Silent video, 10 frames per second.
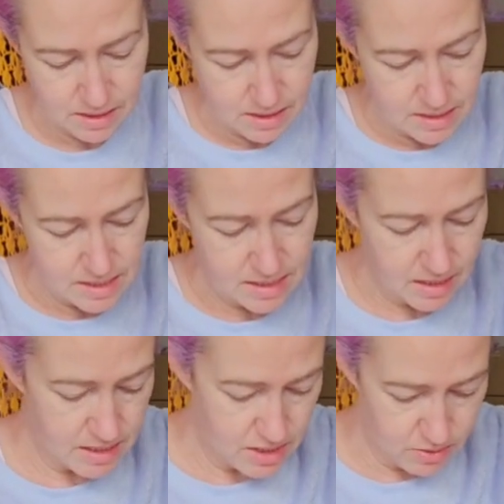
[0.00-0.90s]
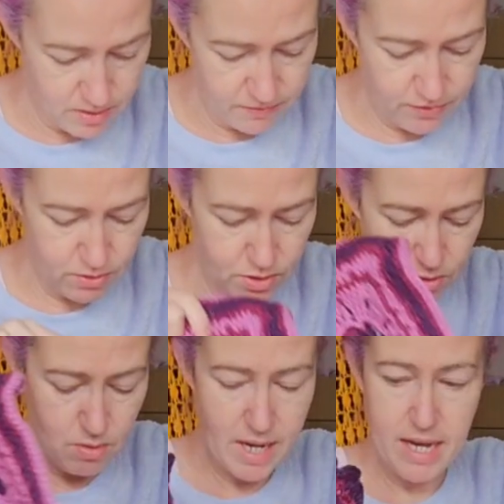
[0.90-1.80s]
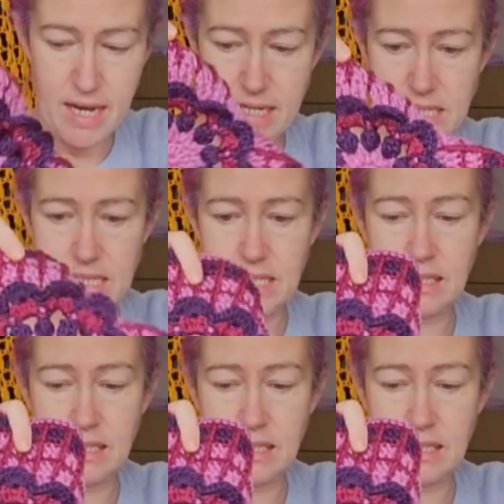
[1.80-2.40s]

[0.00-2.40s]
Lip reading: Started doing a few squares.